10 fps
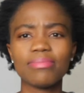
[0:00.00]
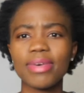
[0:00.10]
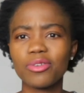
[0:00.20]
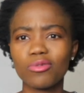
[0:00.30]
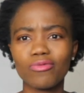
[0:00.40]

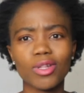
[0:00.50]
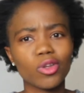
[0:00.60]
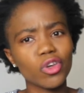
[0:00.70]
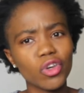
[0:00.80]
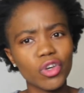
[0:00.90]
make you feel
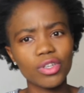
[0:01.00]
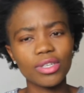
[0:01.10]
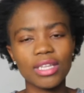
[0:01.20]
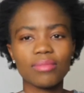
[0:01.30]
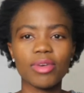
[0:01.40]
good
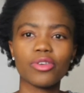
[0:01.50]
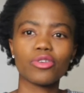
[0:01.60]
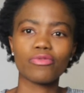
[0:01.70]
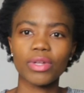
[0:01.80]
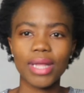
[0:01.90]
and they make
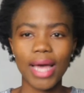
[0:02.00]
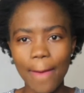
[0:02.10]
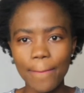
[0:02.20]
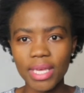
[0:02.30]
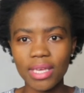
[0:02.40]
you feel
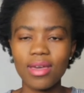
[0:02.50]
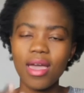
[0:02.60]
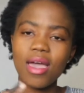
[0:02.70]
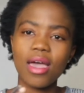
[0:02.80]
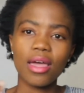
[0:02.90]
happy
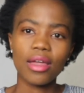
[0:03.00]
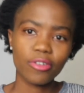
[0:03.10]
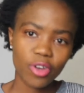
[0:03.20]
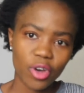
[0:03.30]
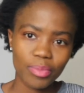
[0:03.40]

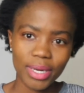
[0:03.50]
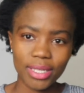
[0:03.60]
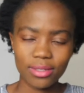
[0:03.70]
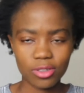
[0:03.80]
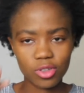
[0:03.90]
and
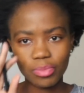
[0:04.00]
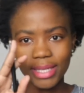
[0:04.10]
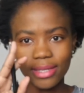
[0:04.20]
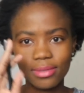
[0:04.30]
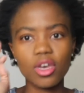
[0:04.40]
complete. So
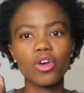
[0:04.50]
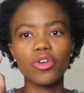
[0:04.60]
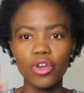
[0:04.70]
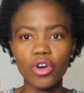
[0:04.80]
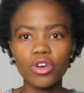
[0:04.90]
please,
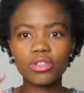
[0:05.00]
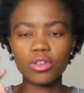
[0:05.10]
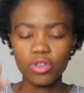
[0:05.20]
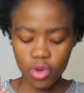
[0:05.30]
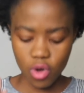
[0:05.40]

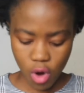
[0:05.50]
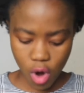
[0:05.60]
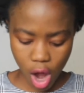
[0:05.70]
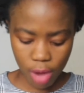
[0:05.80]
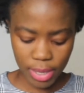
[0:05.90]
nurse your
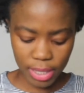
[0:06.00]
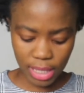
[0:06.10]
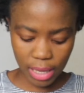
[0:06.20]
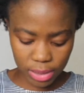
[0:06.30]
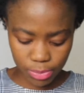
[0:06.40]
hobbies.
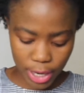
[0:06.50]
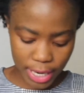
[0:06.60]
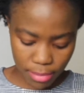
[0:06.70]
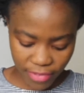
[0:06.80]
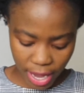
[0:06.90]
That was point
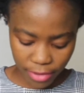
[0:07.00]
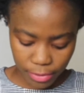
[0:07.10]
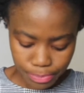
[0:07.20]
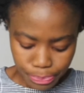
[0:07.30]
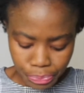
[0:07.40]
number five.
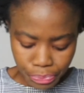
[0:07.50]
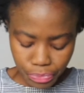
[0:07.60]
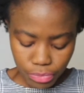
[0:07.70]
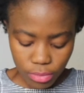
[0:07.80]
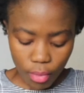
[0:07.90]

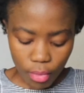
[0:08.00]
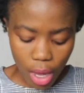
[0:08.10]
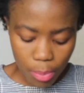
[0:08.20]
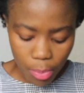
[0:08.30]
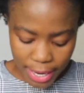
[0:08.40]

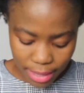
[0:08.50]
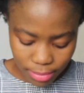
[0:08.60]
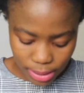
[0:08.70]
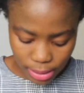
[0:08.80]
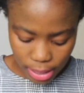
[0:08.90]
Point
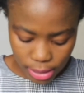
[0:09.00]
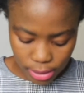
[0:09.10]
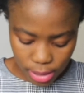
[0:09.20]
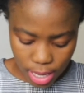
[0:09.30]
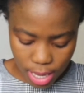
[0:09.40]
number
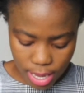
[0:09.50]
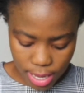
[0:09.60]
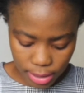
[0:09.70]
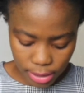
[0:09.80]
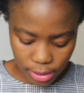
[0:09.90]
six
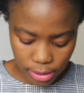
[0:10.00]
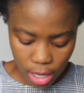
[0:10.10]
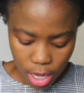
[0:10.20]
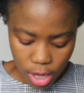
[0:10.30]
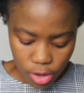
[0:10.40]
is
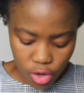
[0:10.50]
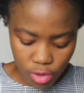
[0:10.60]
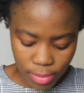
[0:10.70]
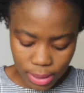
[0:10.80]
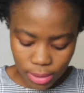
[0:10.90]
you
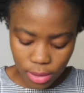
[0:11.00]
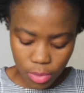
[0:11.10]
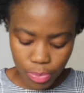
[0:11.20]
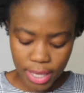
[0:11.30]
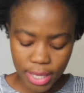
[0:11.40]

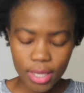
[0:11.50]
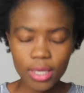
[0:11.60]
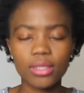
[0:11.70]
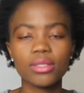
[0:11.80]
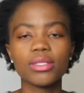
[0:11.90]
must be
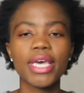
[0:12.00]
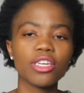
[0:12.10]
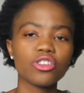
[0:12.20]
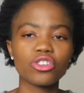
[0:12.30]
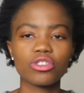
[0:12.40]

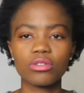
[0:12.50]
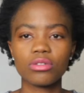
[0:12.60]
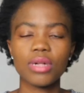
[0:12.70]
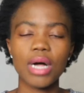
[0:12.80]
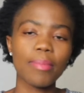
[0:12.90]

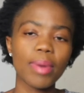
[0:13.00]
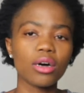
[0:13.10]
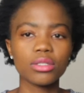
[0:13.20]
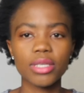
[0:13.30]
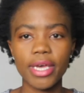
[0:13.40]
intentional
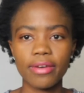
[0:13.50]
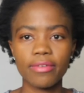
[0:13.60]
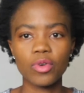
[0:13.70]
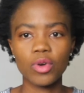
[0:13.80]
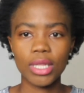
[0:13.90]
about
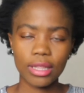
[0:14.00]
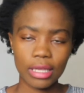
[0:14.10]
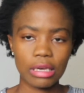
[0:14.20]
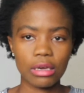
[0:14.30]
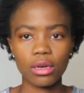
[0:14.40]

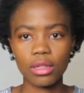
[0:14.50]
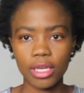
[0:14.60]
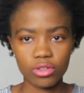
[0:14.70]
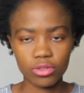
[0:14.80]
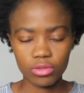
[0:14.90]
everything
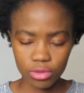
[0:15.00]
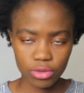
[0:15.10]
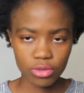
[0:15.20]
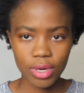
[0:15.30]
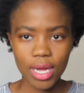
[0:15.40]
that you
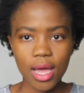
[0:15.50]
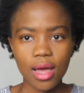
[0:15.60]
do.